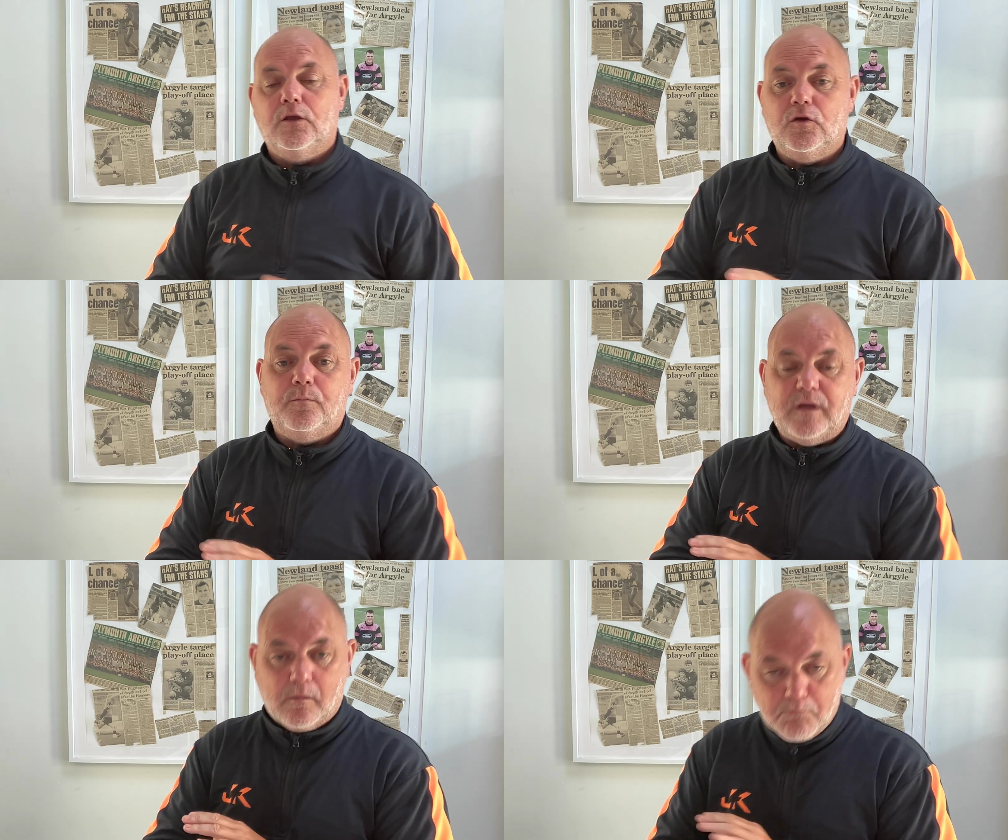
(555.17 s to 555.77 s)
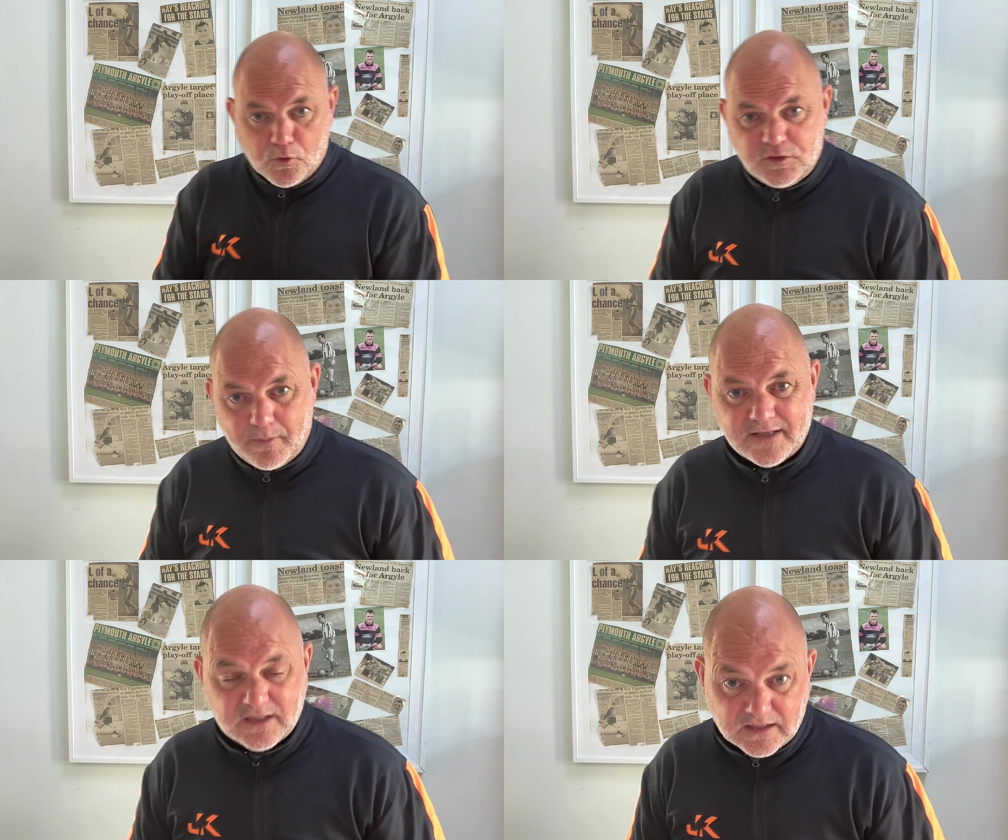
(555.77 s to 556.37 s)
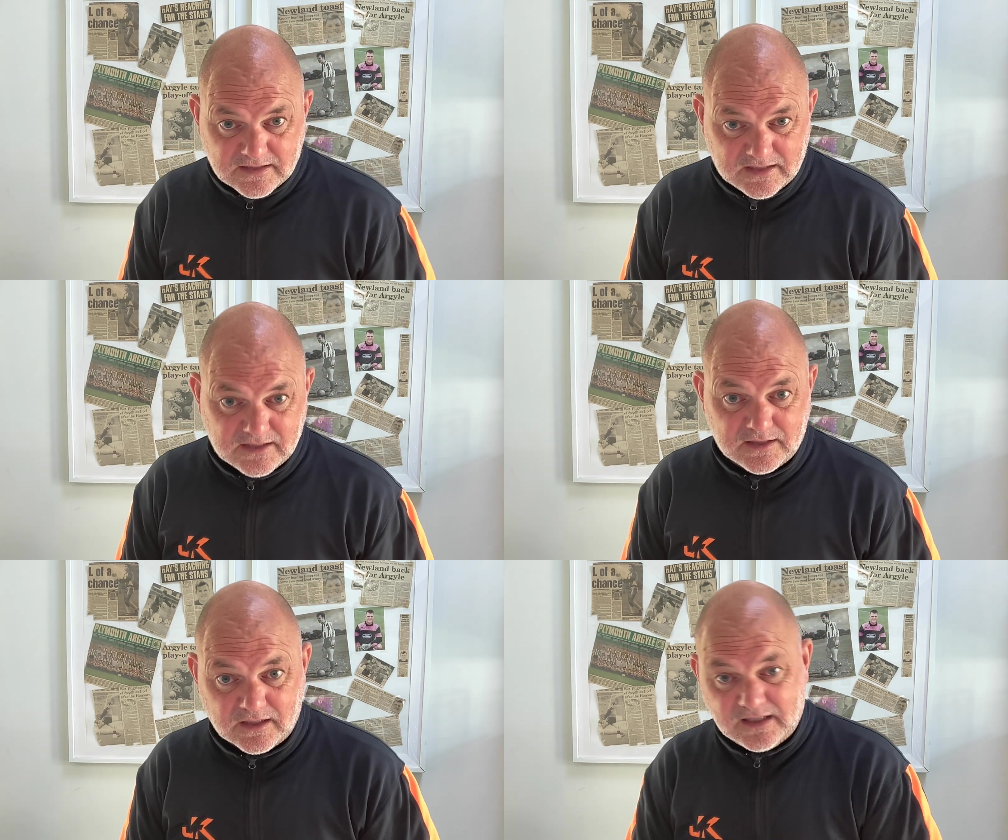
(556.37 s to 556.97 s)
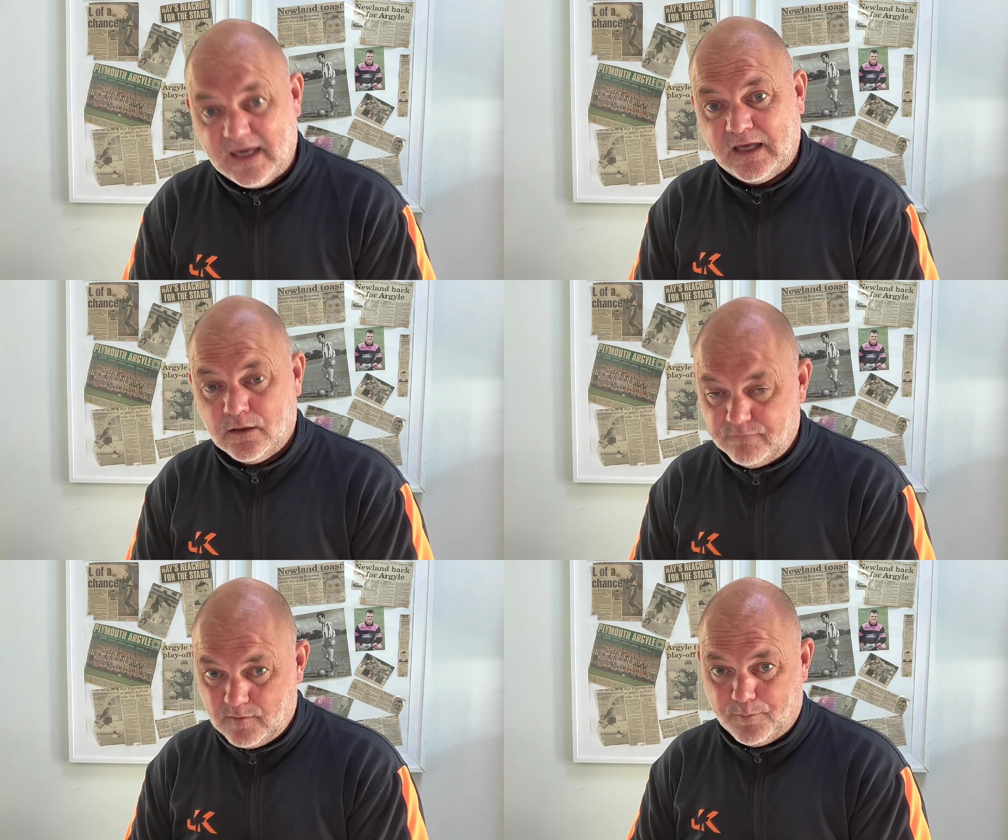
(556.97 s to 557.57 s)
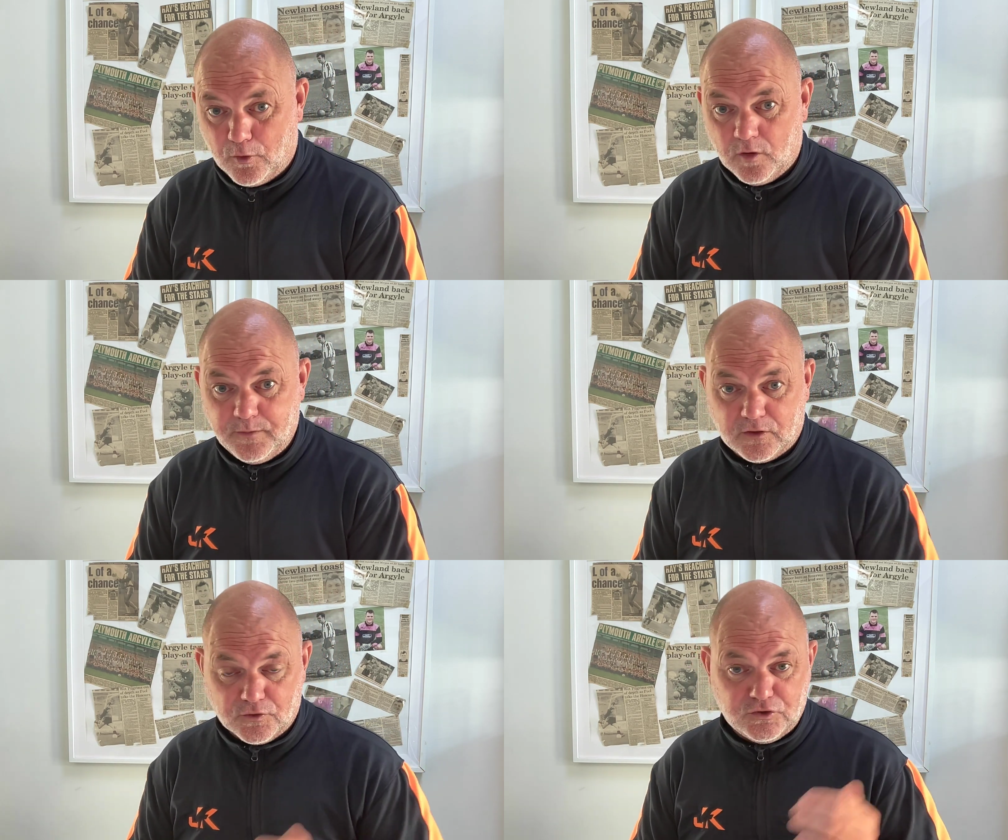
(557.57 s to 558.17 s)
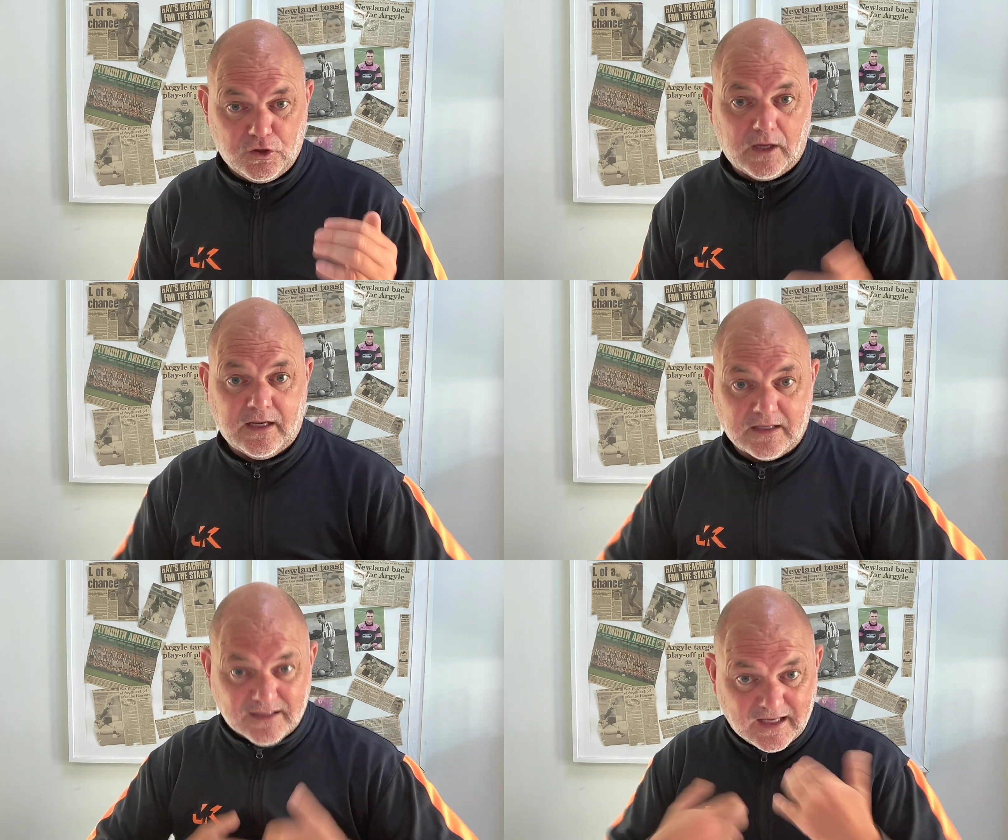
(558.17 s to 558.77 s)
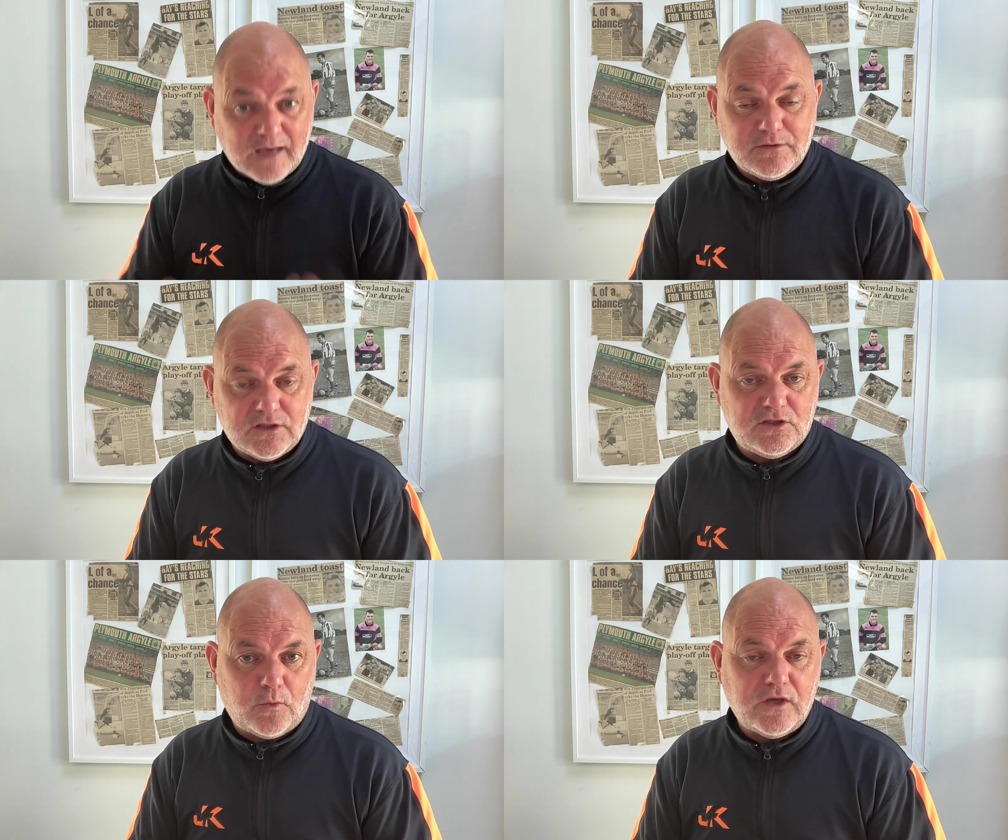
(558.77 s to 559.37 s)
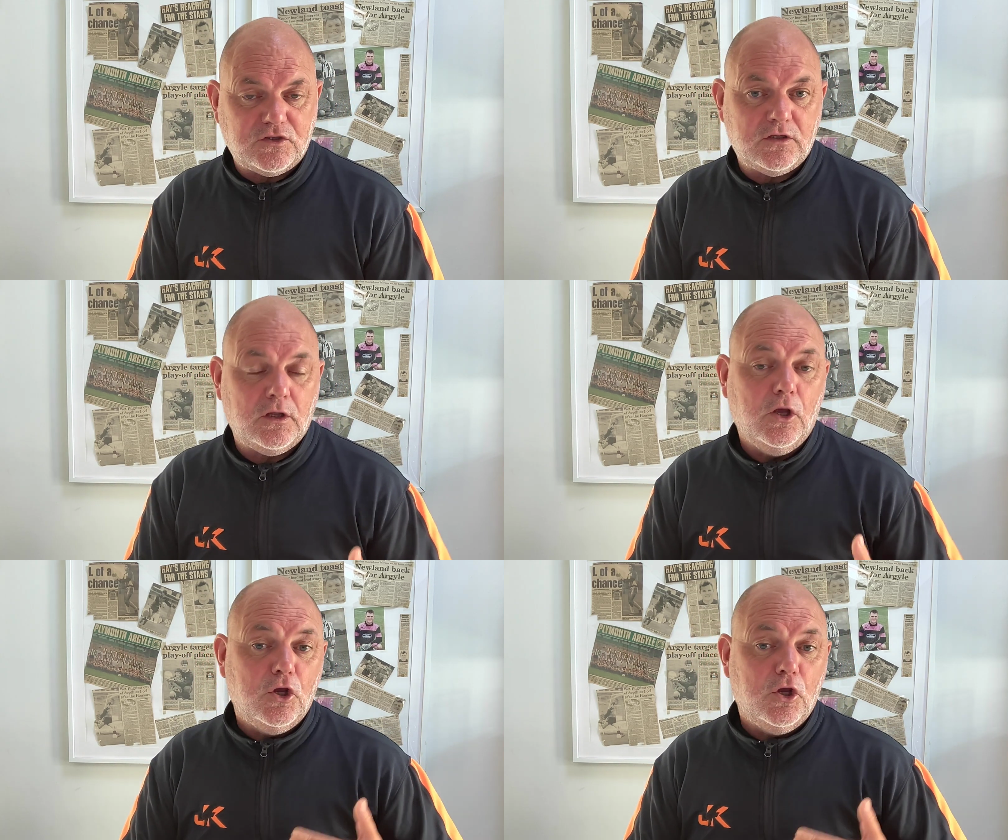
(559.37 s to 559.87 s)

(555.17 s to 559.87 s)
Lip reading: you'll be a much better consistent kicker of the ball, because in a game situation,